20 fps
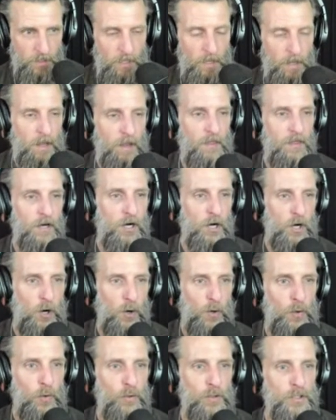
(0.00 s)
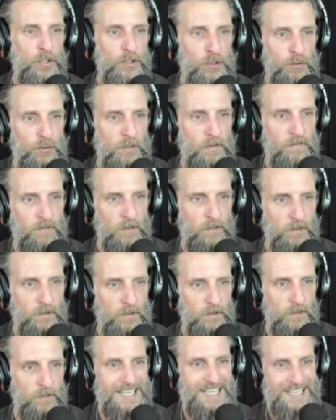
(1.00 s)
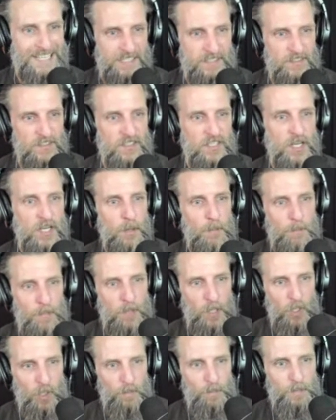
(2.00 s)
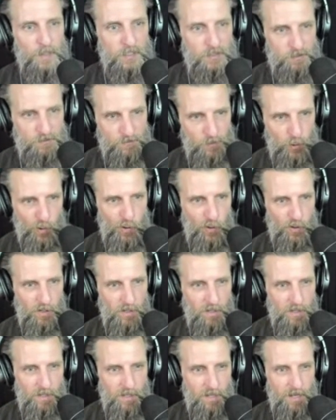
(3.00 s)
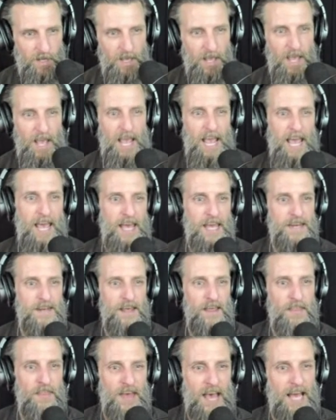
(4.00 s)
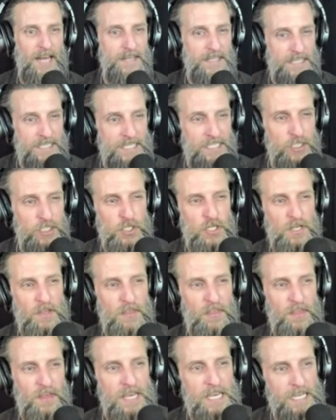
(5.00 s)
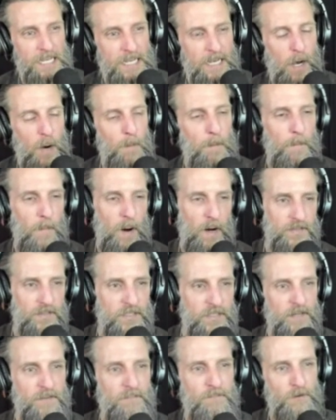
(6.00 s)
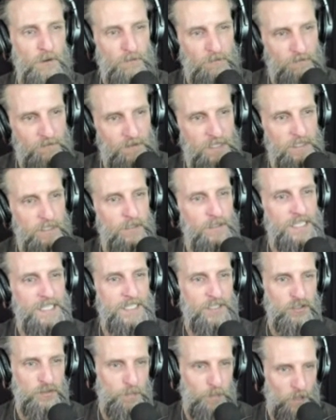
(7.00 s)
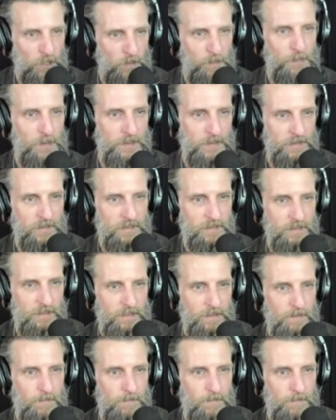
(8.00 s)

The whole universe is purposeful, and that each thing must fulfill its purpose.